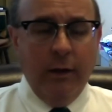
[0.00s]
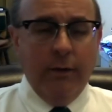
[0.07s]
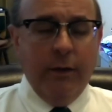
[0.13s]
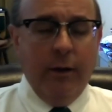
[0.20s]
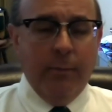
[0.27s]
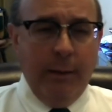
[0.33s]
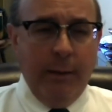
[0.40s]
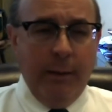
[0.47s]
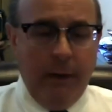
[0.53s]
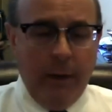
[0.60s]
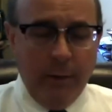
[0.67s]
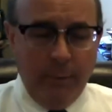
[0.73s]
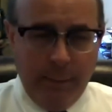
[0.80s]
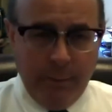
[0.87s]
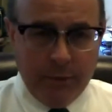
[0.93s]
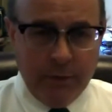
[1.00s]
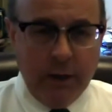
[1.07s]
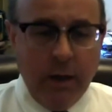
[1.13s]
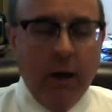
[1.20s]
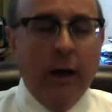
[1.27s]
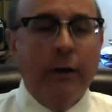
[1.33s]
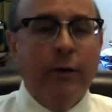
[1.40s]
their other members of
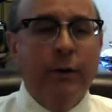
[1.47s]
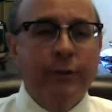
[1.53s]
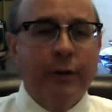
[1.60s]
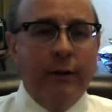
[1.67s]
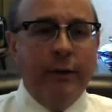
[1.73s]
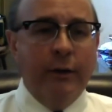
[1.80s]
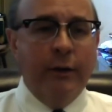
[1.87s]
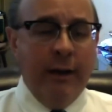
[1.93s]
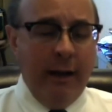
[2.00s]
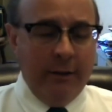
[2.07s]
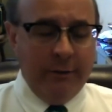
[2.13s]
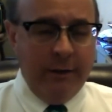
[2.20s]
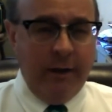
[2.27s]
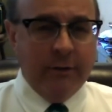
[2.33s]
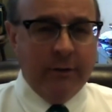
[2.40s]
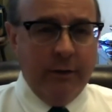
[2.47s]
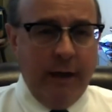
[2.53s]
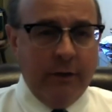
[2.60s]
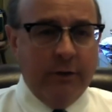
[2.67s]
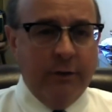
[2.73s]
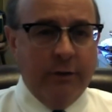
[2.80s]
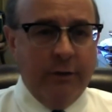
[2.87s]
Congress and the United States
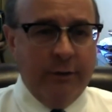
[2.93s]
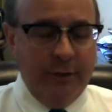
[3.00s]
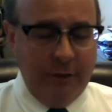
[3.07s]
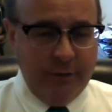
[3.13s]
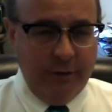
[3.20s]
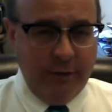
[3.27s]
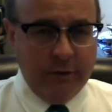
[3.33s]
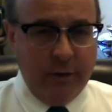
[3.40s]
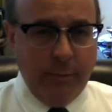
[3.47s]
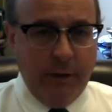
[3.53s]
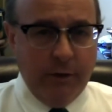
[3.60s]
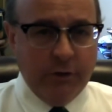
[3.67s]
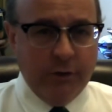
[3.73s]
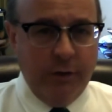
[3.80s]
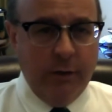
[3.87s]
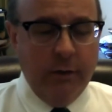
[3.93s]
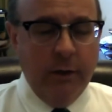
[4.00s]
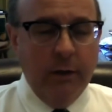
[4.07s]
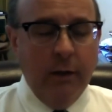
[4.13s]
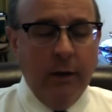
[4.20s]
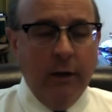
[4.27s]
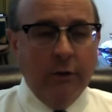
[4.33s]
Elections Assistance Commission
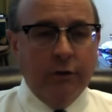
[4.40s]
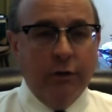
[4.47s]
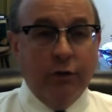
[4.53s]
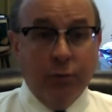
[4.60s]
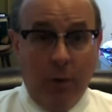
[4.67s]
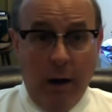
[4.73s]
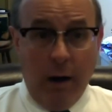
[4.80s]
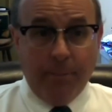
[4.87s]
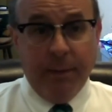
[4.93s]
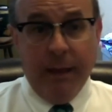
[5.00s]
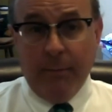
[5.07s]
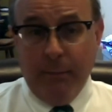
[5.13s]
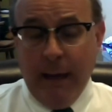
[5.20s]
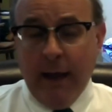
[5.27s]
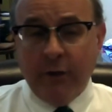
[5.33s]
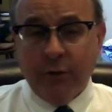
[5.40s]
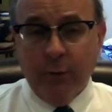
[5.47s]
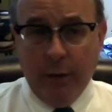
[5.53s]
to drop that match